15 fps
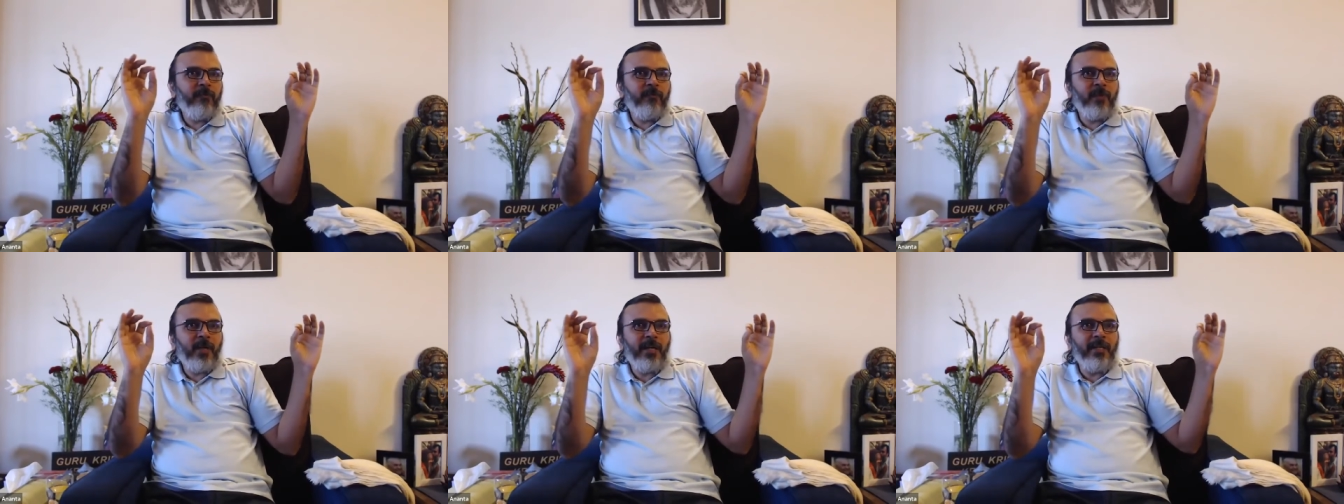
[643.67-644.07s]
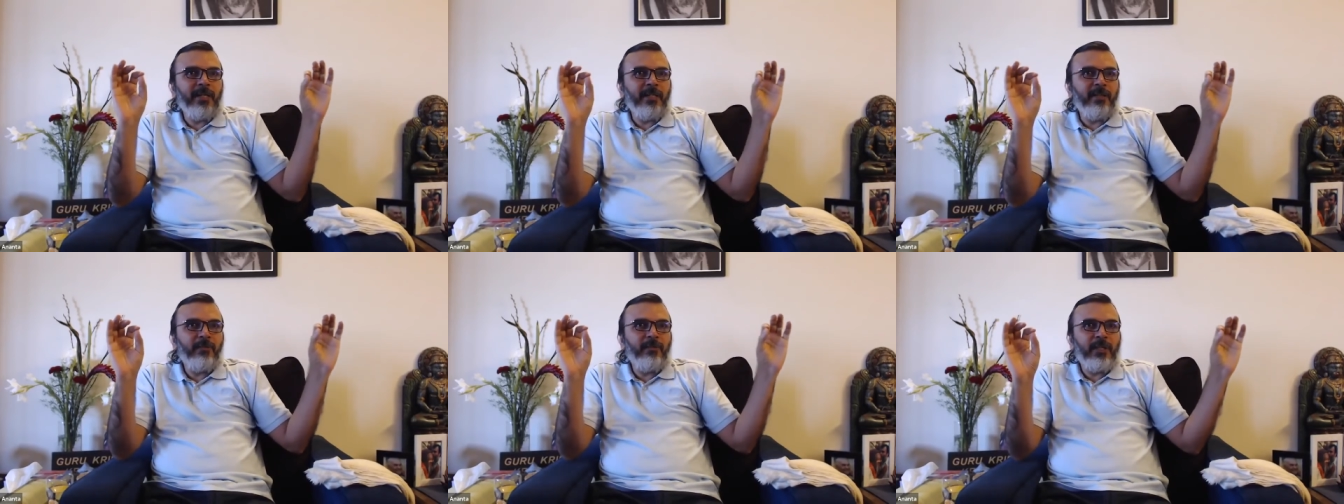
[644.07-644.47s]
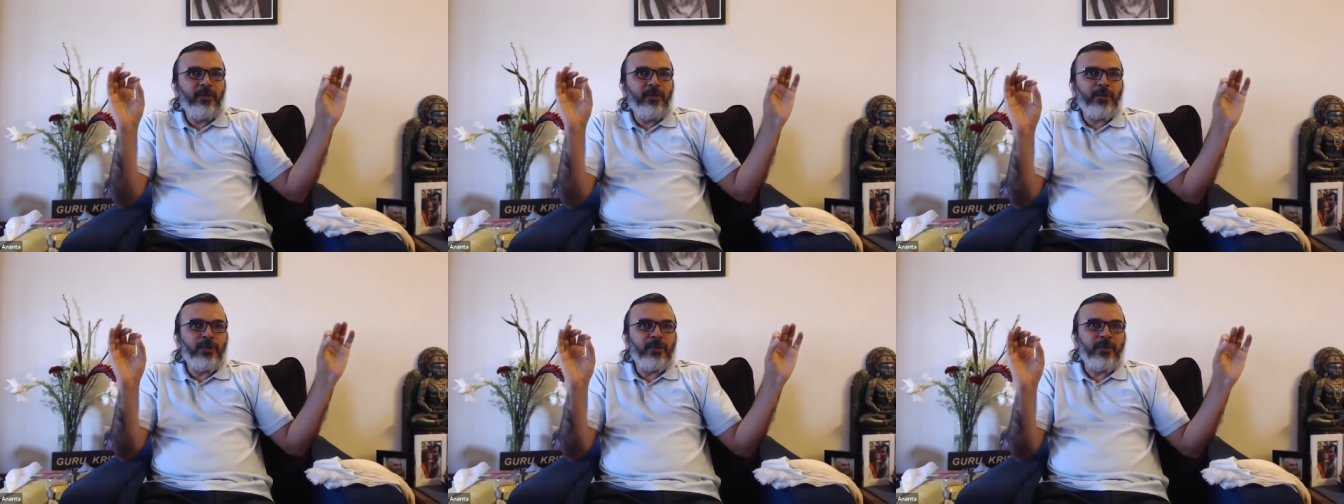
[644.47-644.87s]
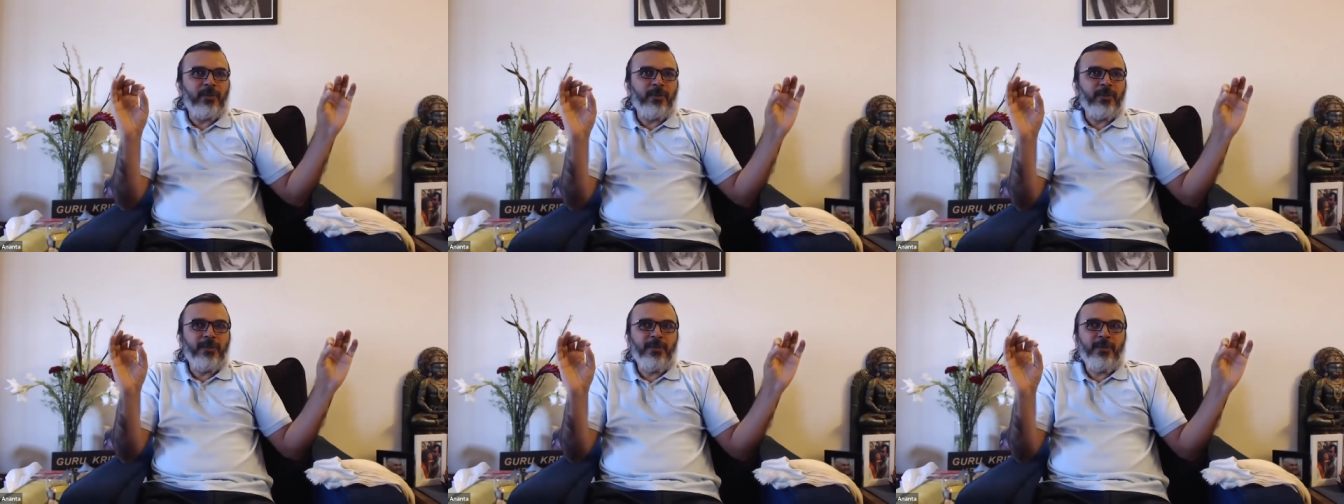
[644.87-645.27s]
identification
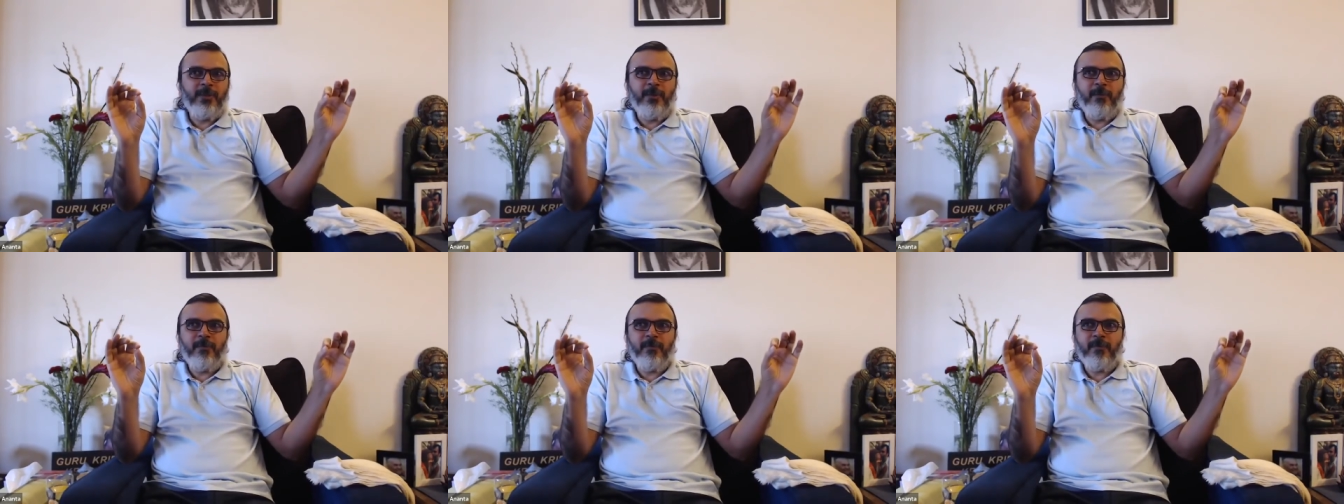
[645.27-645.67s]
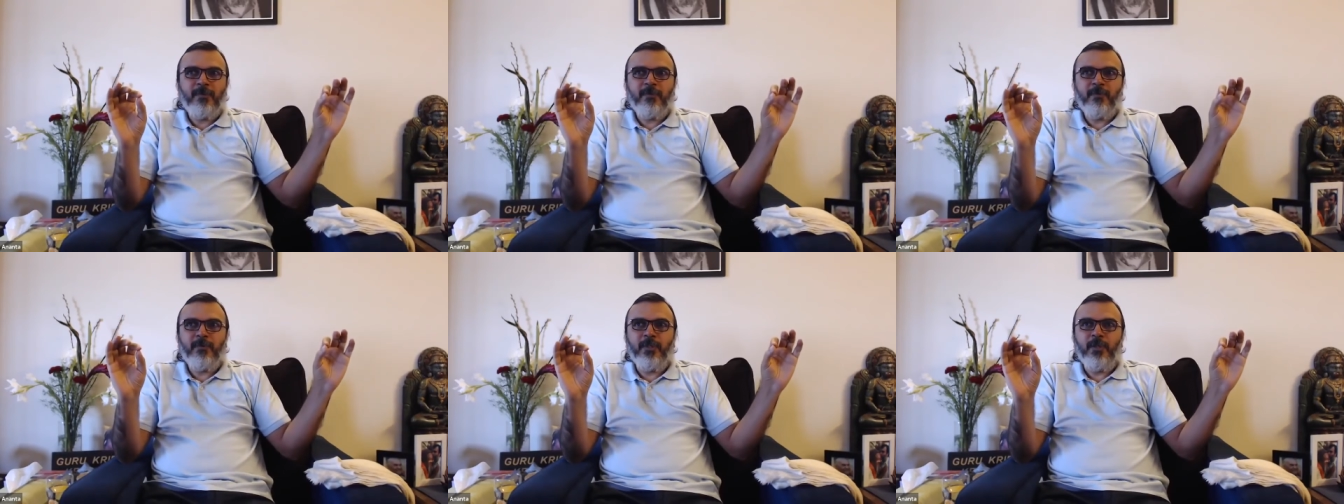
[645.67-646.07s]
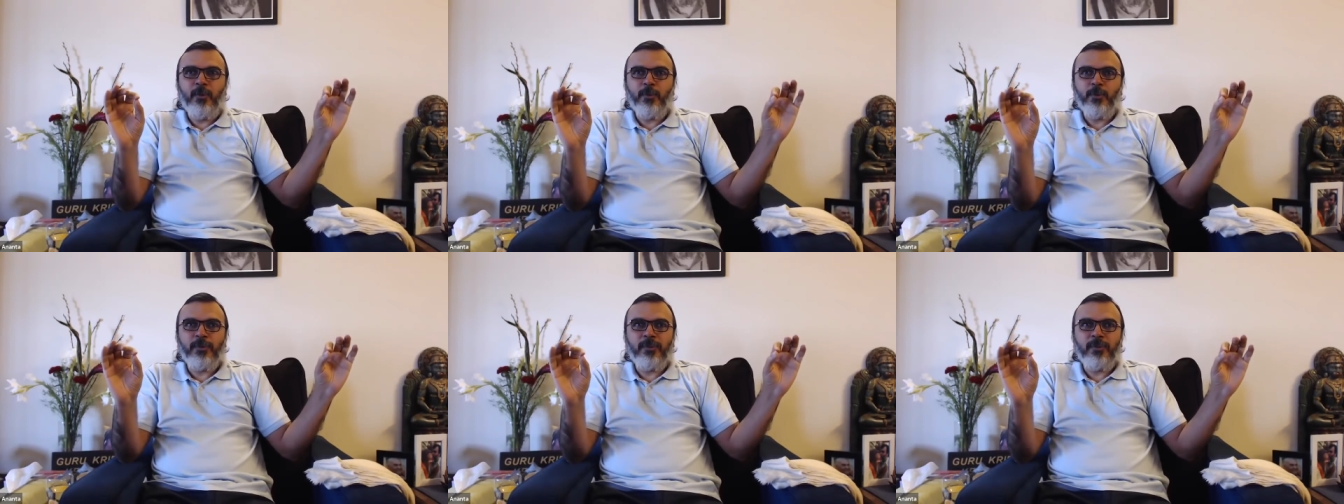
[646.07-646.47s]
with the notion.